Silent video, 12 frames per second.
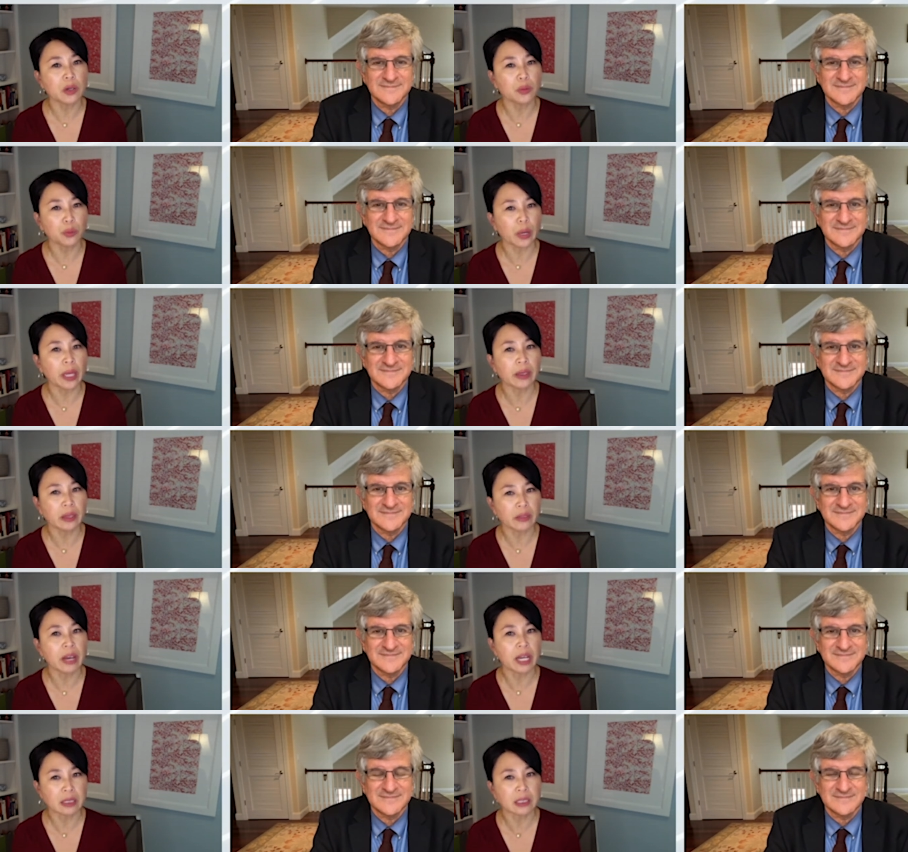Speaker 1: when the
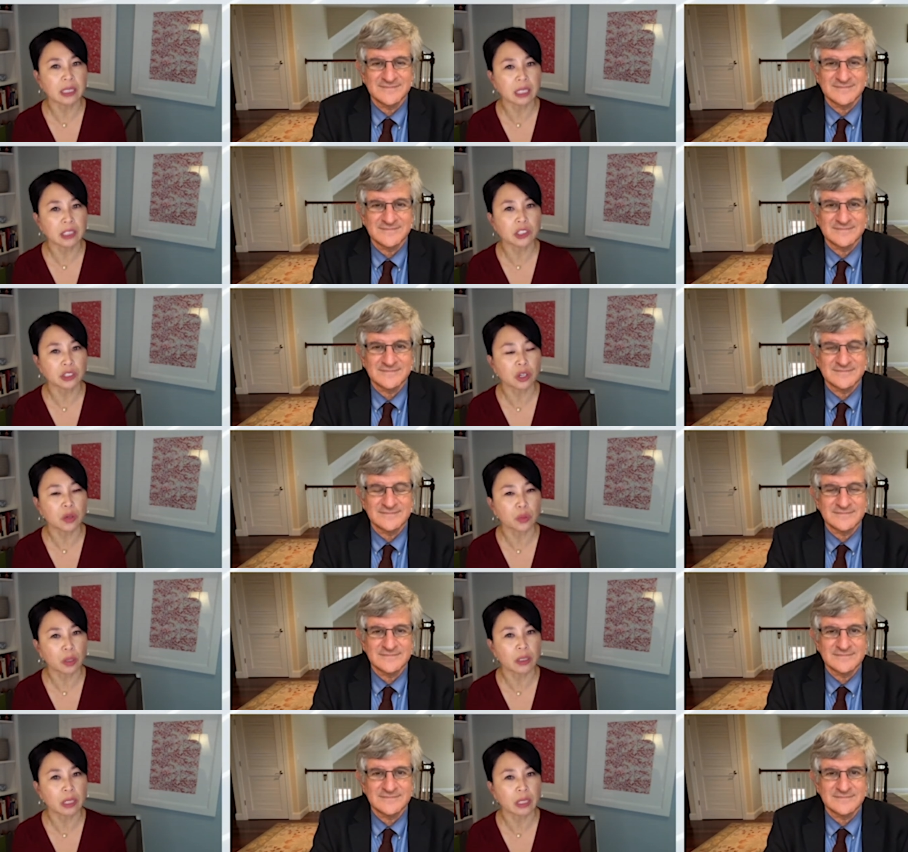vaccinations are
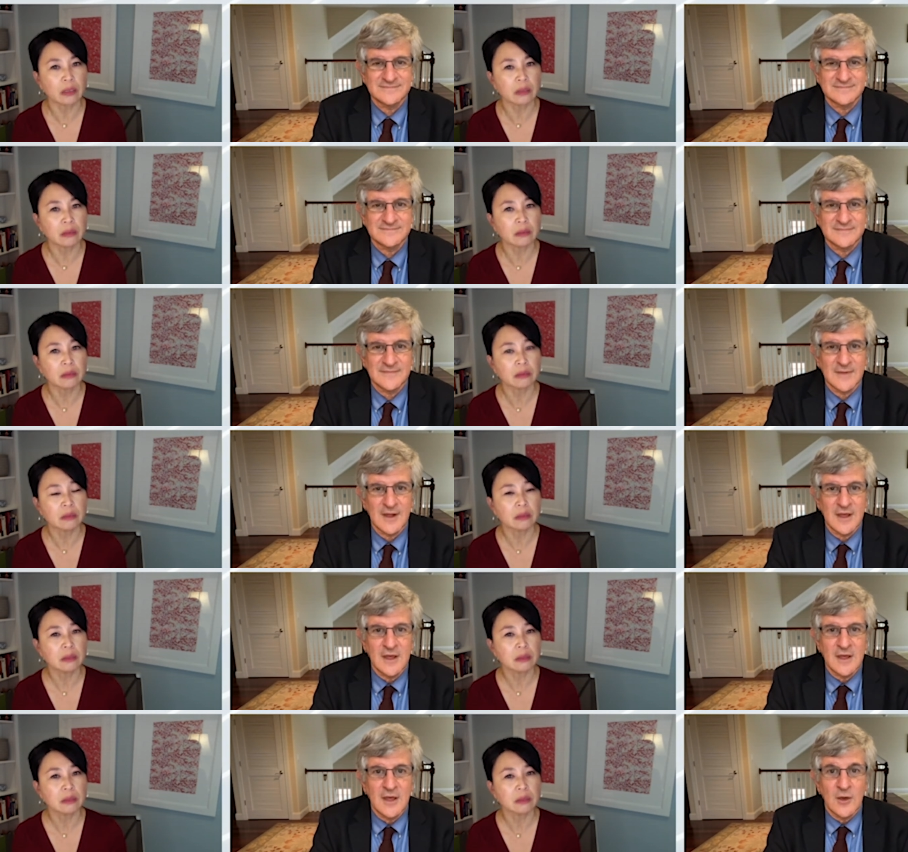working?
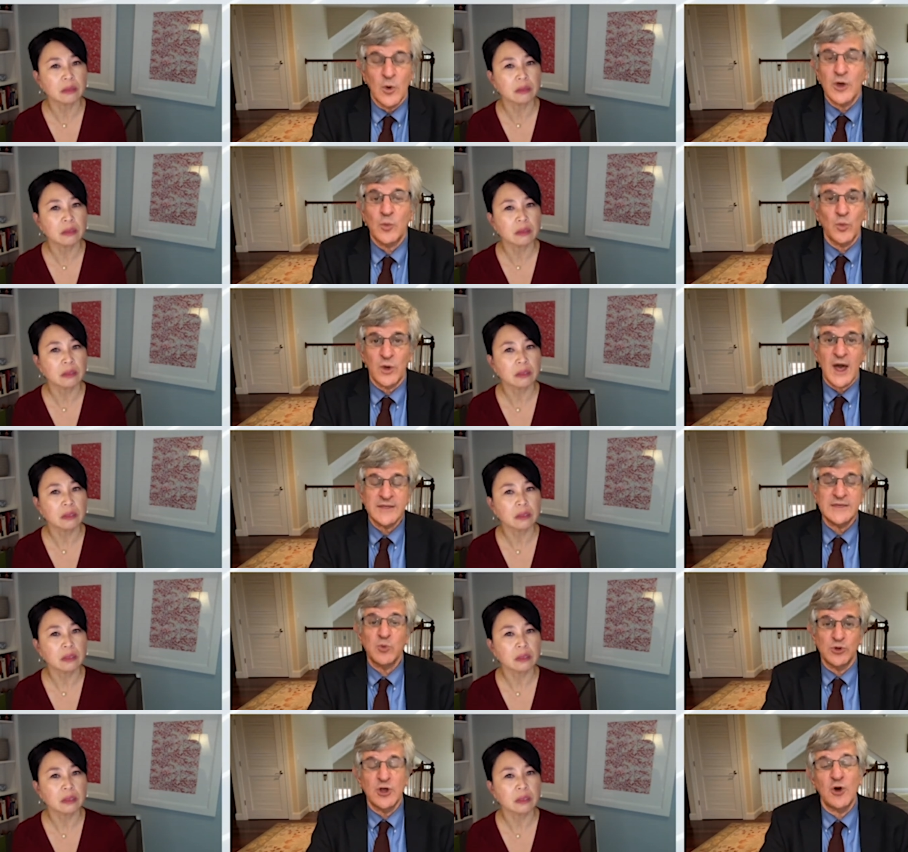
Speaker 2: Well, I
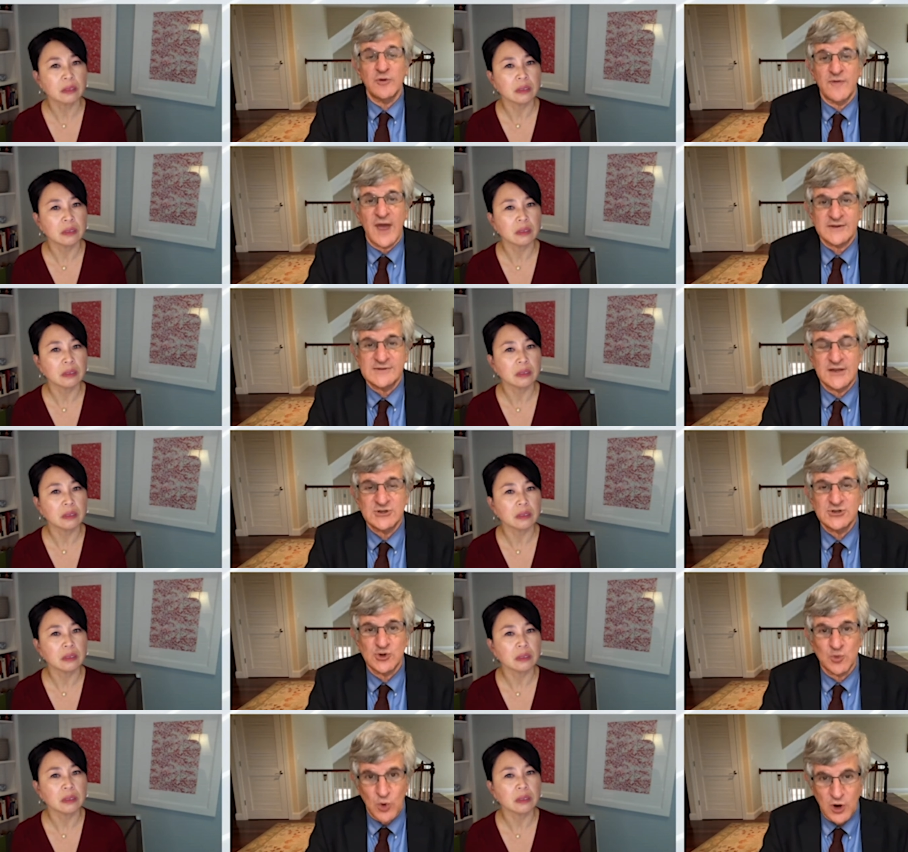think we'll know the
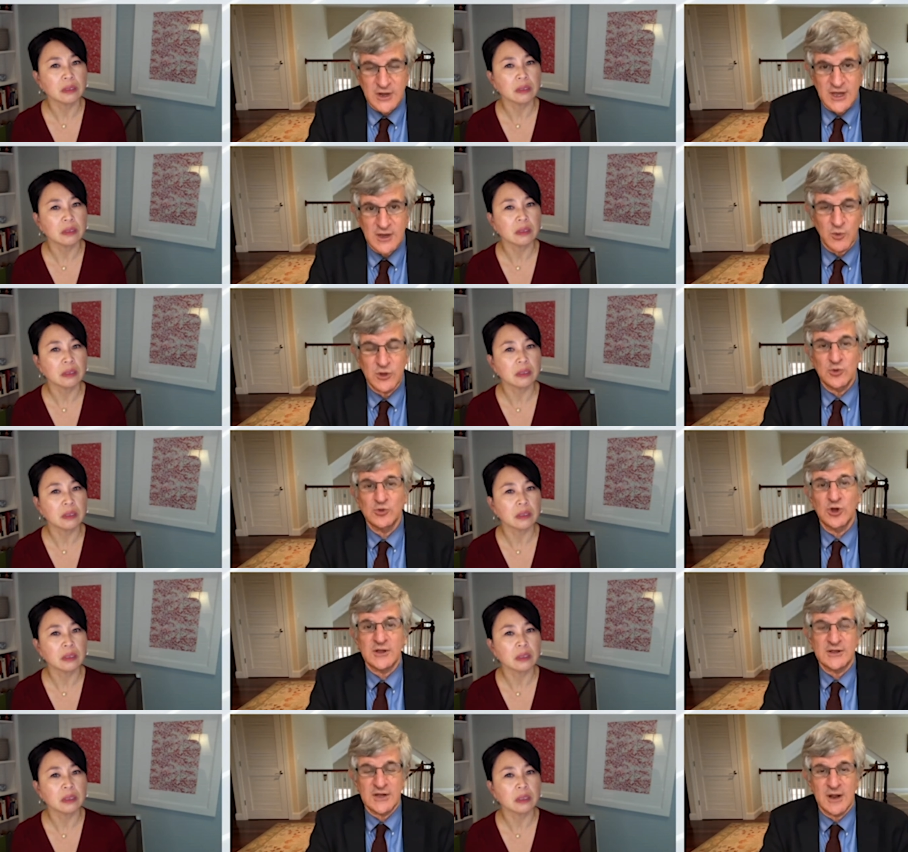vaccinations are working when you
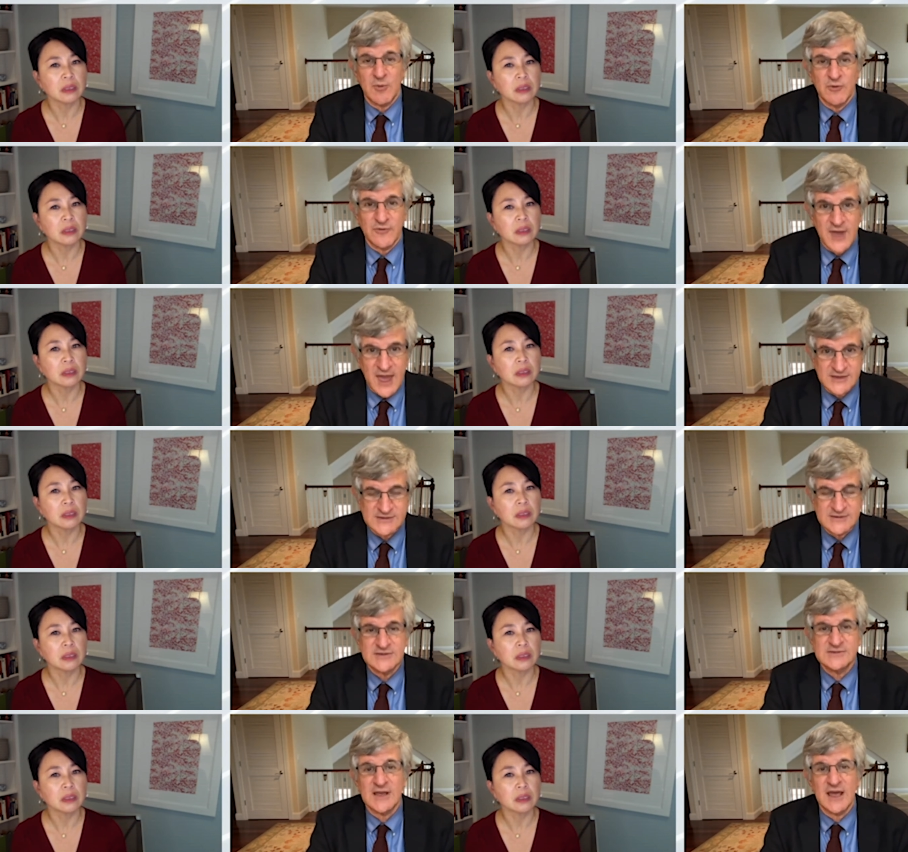look at the number of
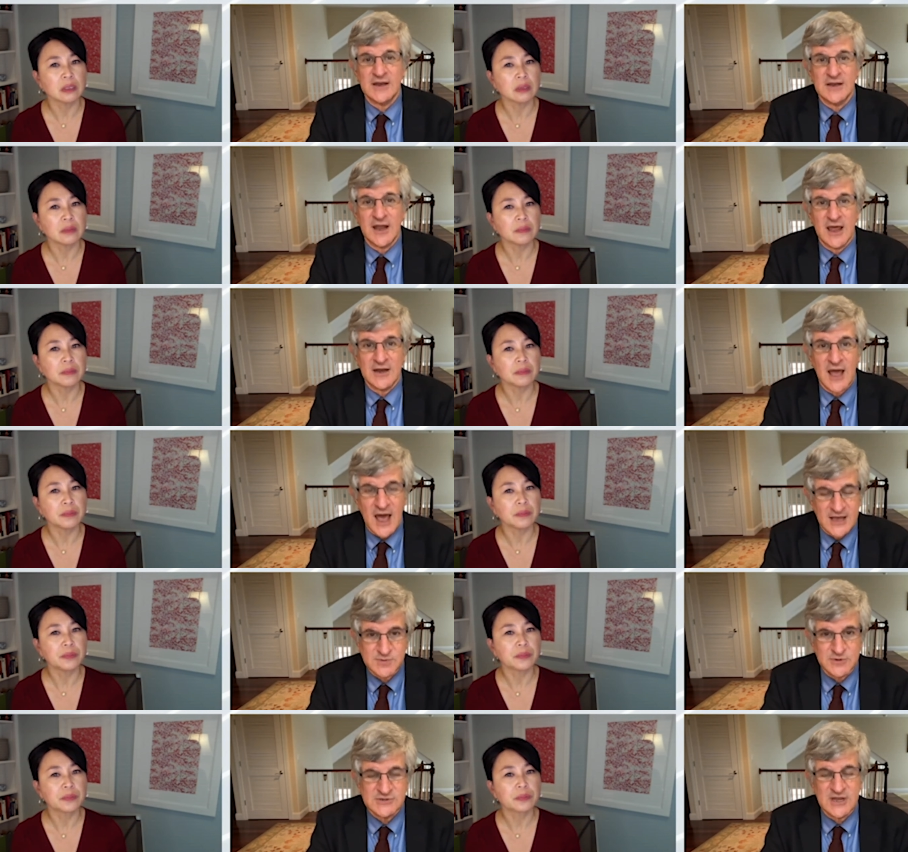cases and, and
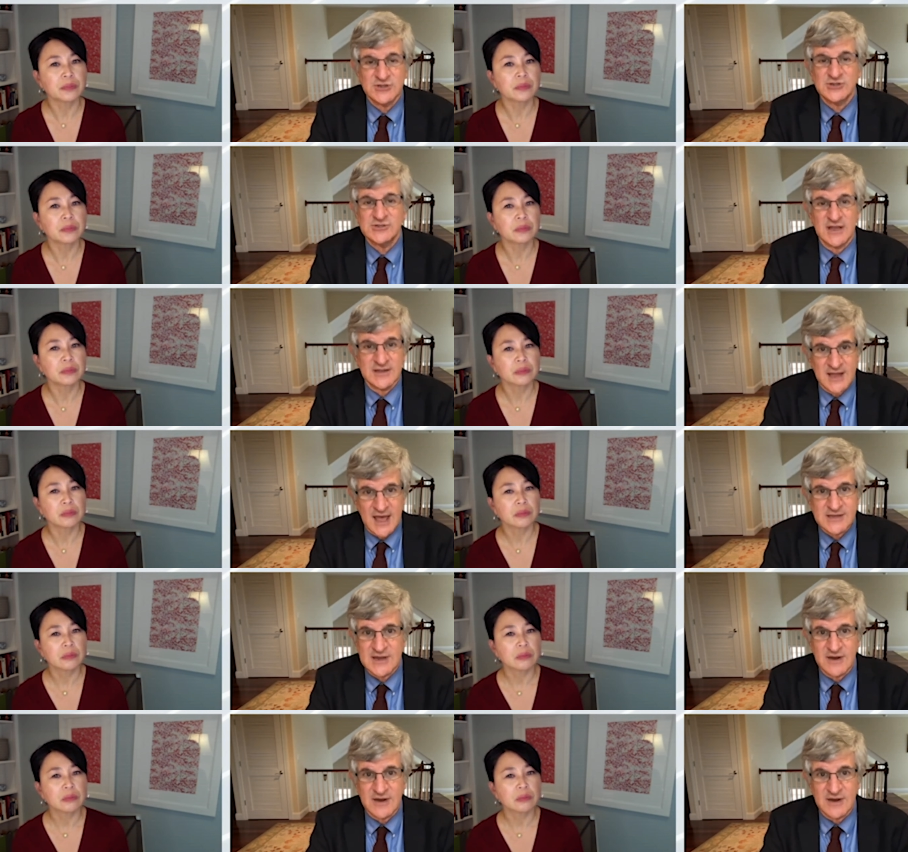hospitalizations and deaths